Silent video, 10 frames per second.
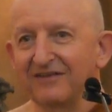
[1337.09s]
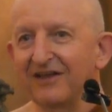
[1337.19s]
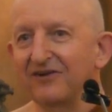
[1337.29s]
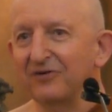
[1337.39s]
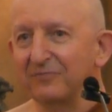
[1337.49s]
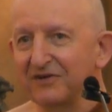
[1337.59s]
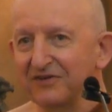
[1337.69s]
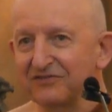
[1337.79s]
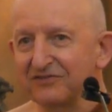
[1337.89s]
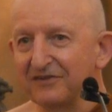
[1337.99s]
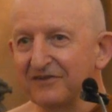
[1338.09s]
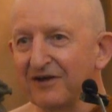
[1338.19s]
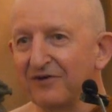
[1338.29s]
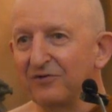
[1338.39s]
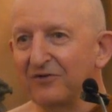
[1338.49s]
they are not personal,
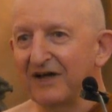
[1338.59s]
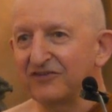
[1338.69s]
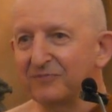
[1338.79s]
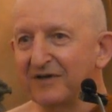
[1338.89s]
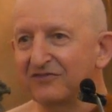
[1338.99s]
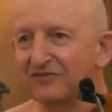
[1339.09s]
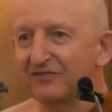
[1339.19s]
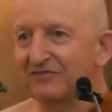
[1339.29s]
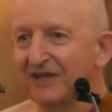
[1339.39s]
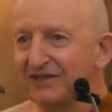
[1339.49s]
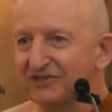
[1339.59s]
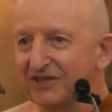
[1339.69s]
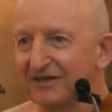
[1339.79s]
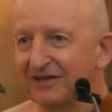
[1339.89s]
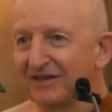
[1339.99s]
they're all aspects of nature.